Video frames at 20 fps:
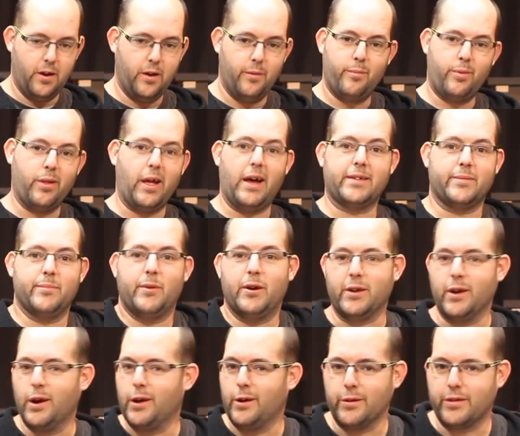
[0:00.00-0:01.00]
plasma
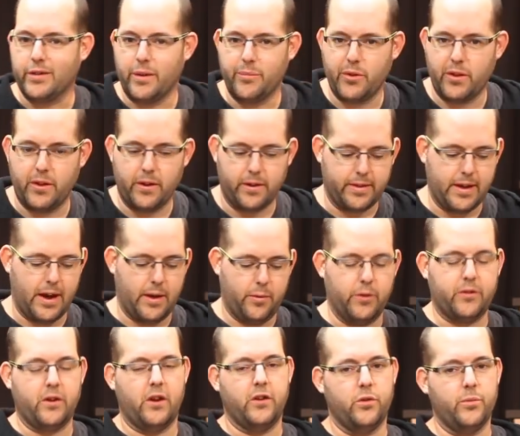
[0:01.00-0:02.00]
gun or something like that,
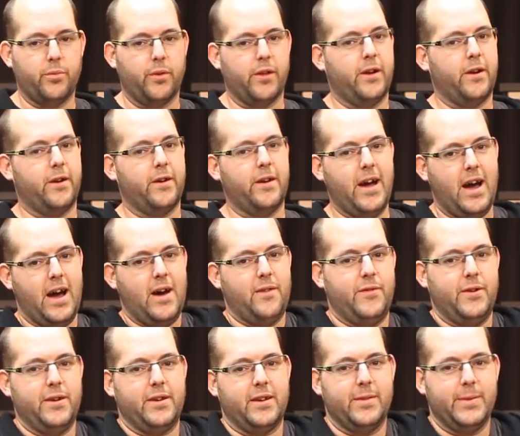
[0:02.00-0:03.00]
which I do plan on
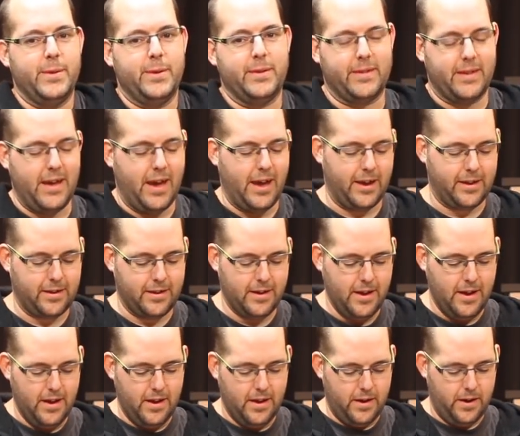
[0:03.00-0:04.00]
having in this gang.
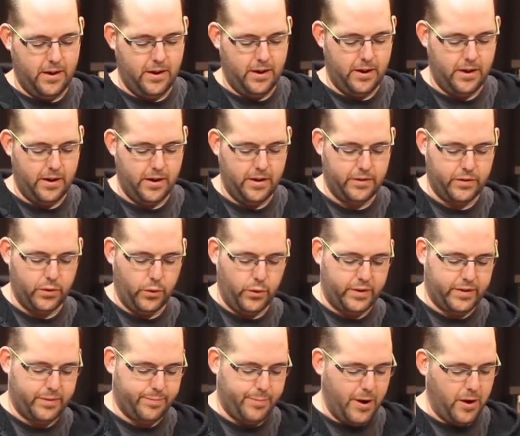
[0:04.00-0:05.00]
So
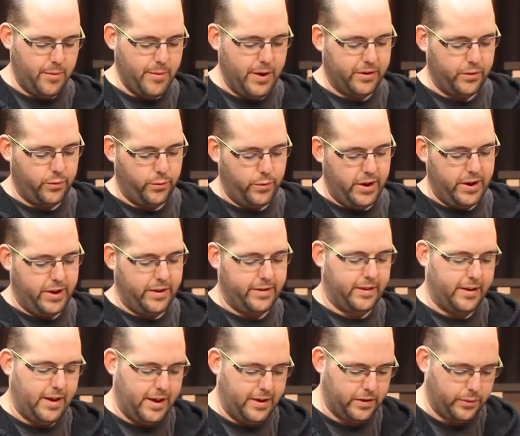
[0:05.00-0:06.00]
experimental rig
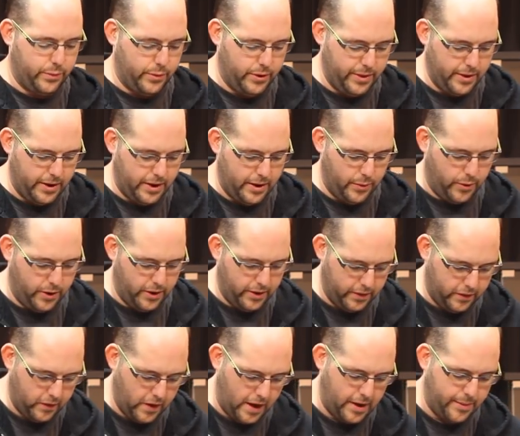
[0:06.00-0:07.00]
is the next one that I
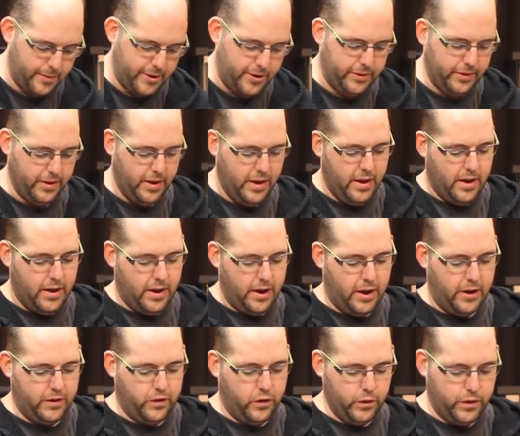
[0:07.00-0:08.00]
wanted to chat about.
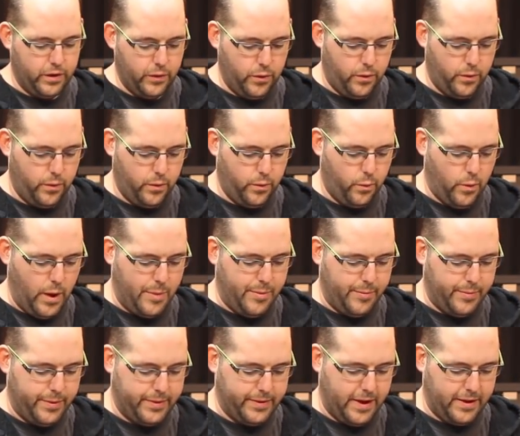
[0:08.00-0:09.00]
Choose a
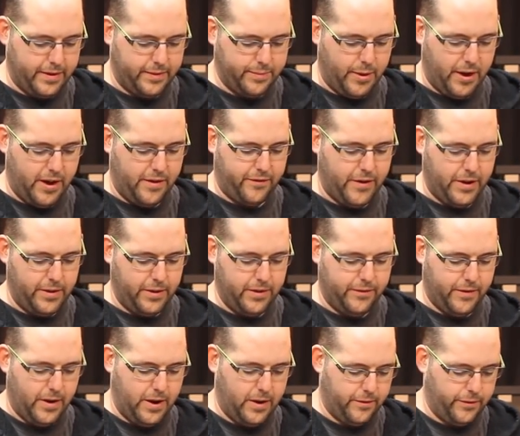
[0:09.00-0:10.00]
weapon possessed by a friendly
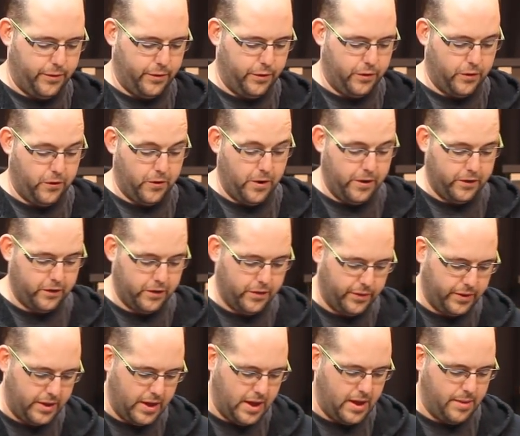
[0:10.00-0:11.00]
fighter for the duration
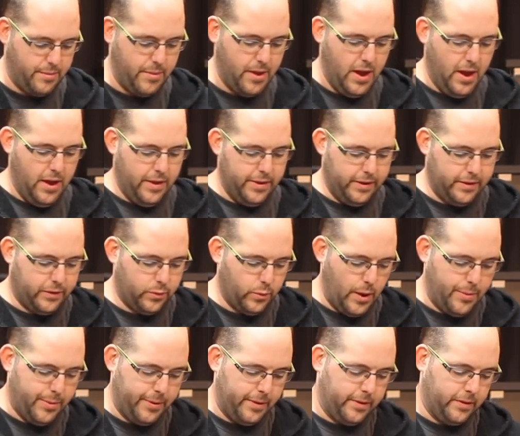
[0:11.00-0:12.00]
of the game. This
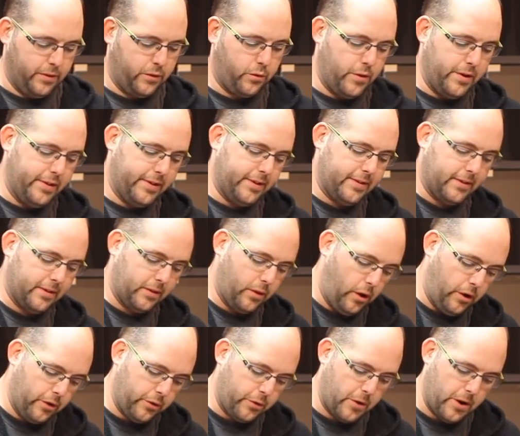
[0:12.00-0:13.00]
weapon increases its
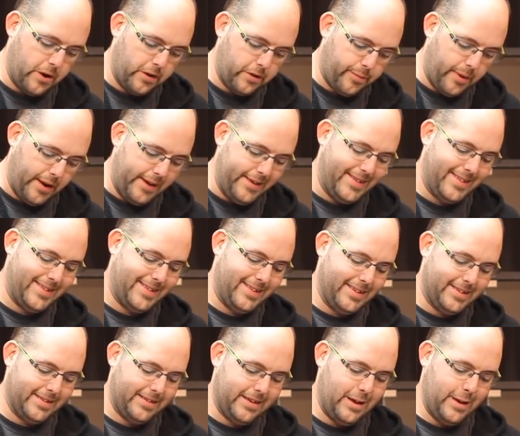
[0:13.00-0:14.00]
long range by
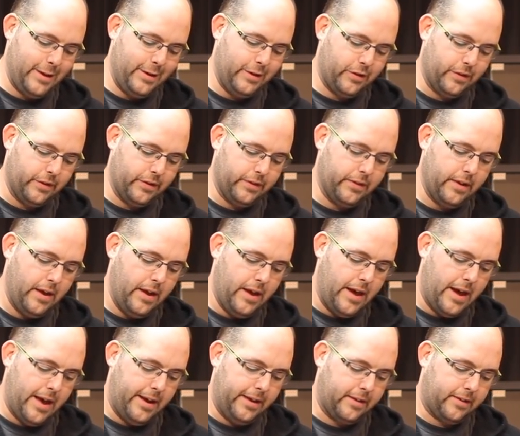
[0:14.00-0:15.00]
6 inches
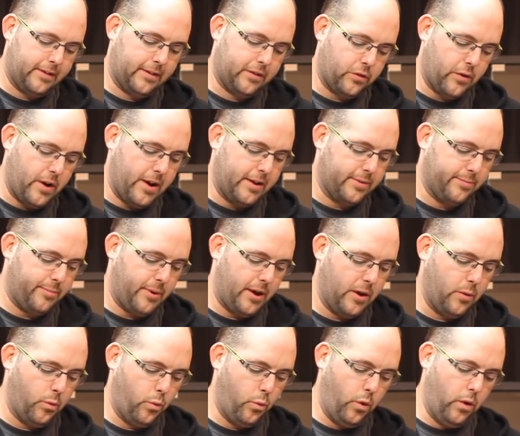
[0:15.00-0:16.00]
and its strength
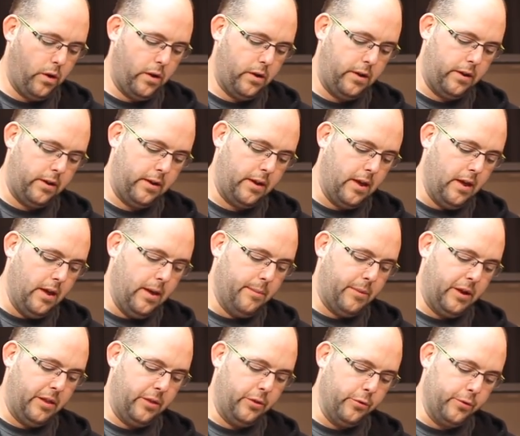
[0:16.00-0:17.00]
by 1,
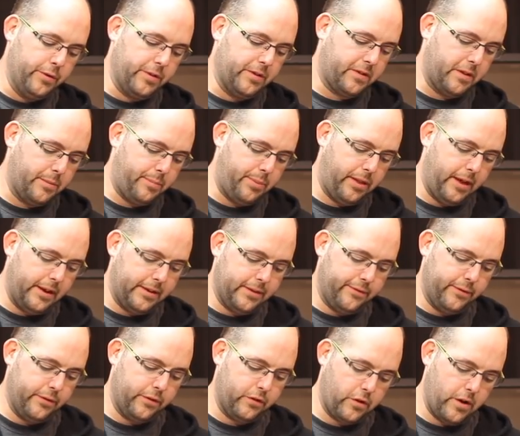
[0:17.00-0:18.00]
but loses the
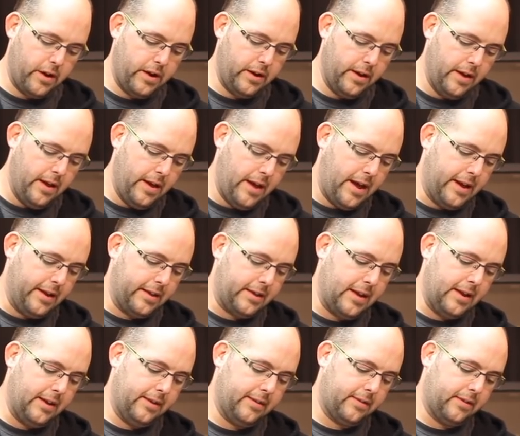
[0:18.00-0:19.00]
plentiful trait and it
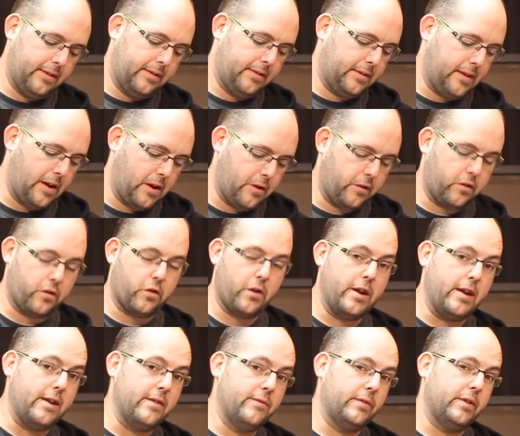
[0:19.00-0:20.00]
gains the scarce
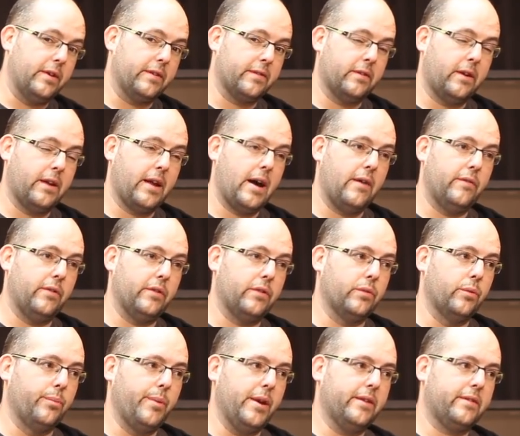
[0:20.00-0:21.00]
trait if it does not have it.
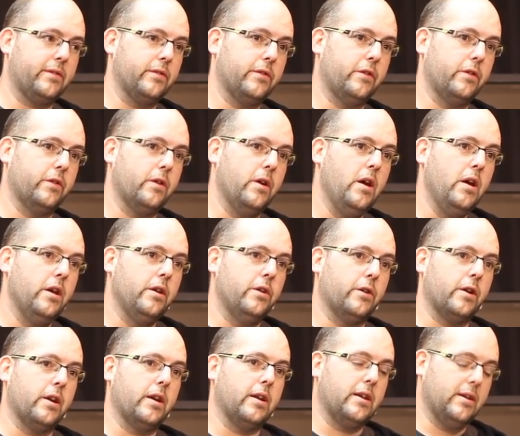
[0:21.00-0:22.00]
So basically
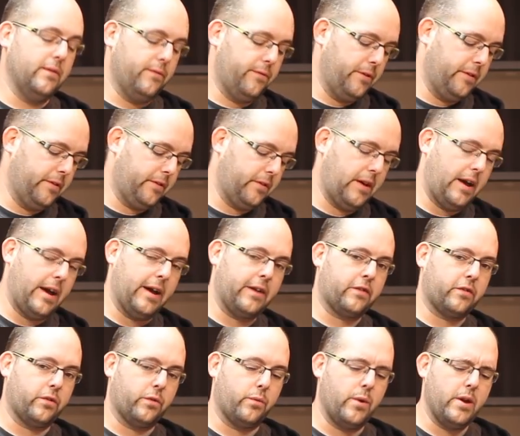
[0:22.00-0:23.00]
you're going to give this
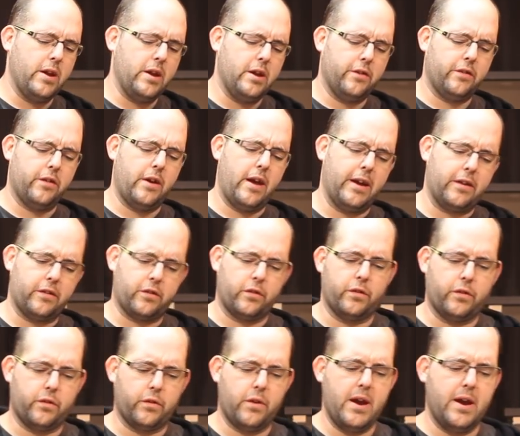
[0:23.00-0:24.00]
extra range,
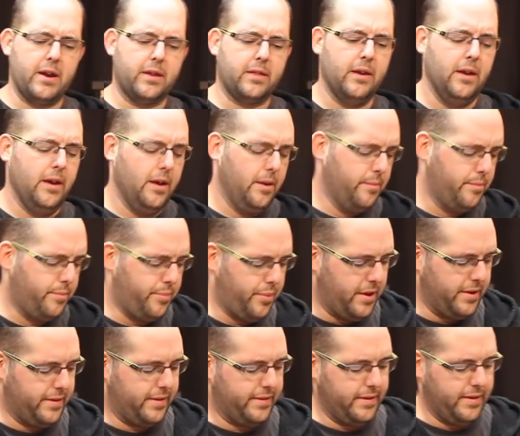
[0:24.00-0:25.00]
extra strength,
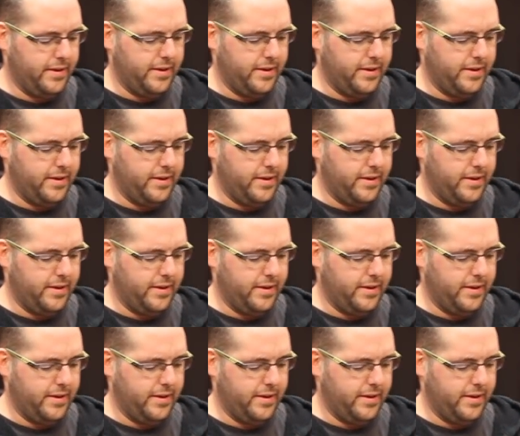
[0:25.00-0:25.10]
but